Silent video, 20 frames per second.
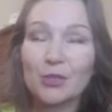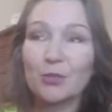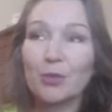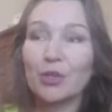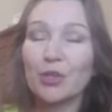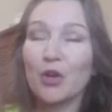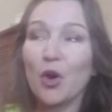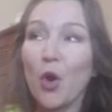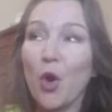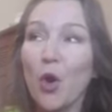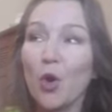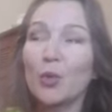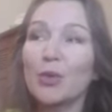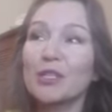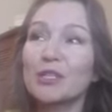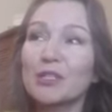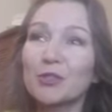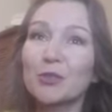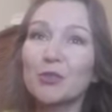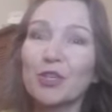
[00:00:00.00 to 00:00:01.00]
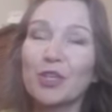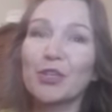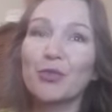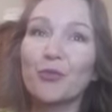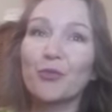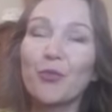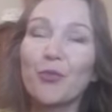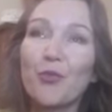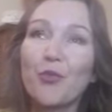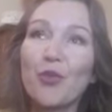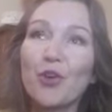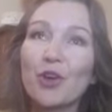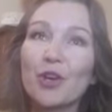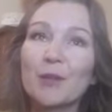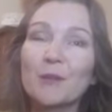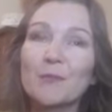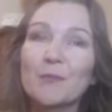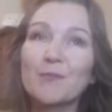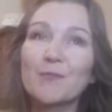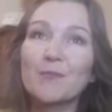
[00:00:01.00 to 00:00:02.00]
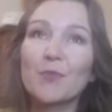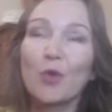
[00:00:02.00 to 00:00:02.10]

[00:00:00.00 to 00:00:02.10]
we're always looking for,